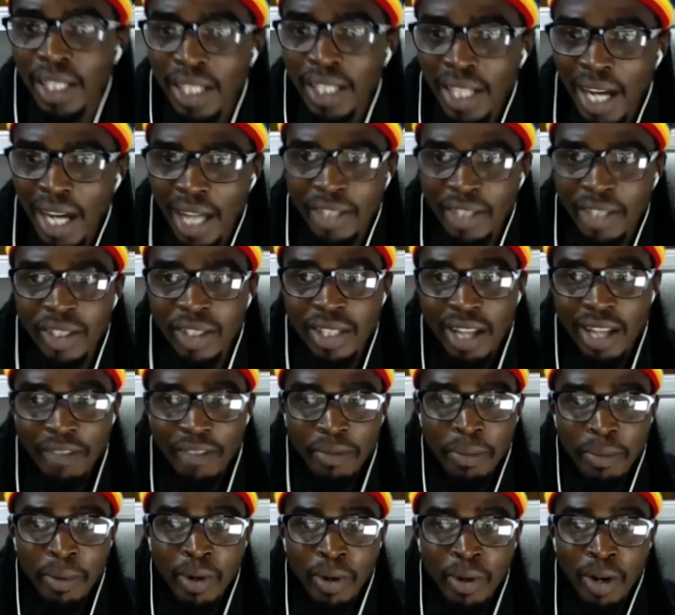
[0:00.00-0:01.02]
I just have
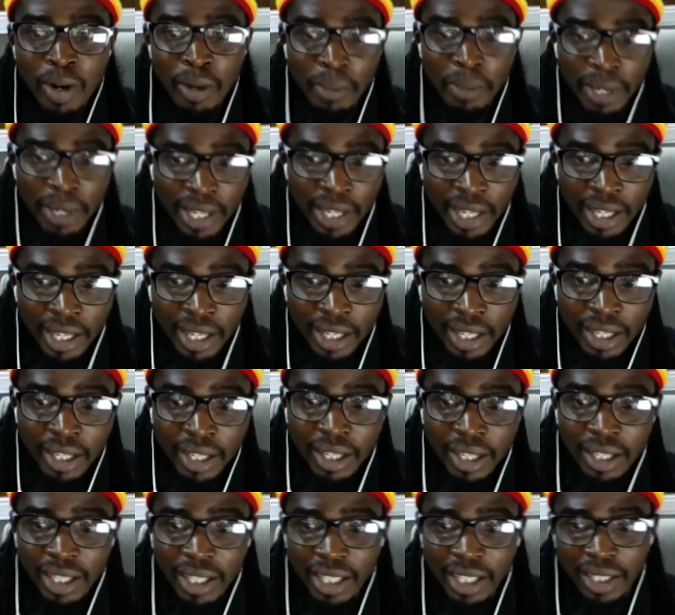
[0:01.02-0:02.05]
people coming in,
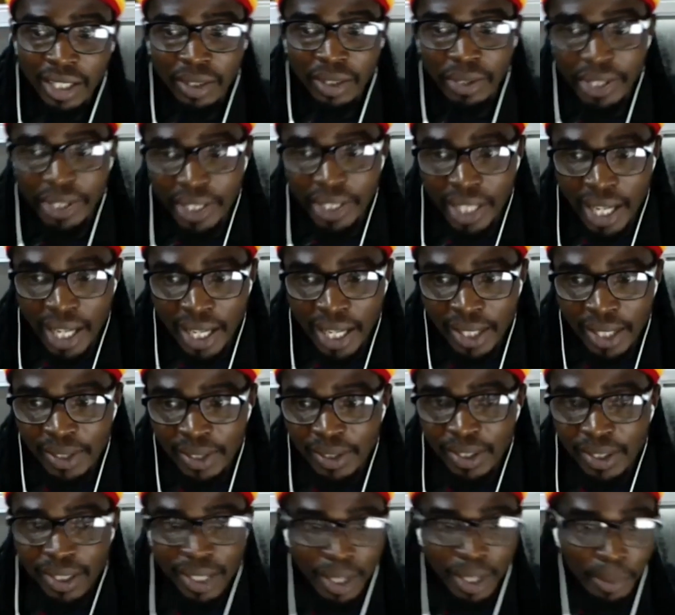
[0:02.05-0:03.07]
going out,
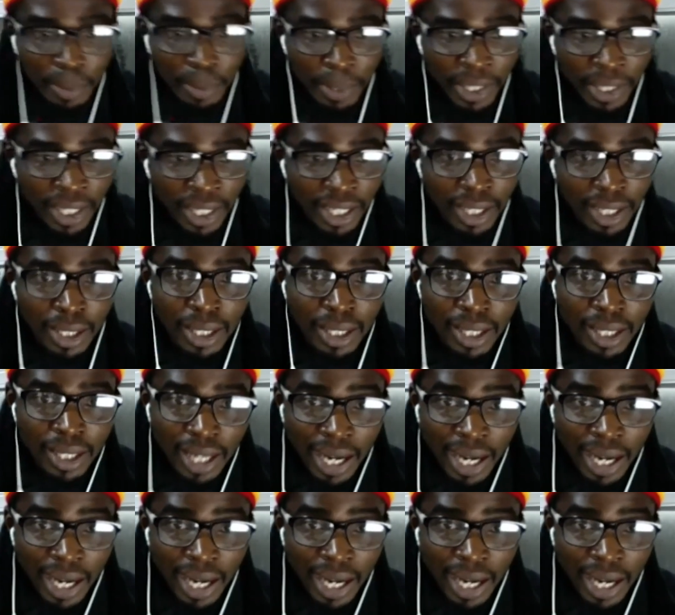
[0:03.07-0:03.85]
coming in.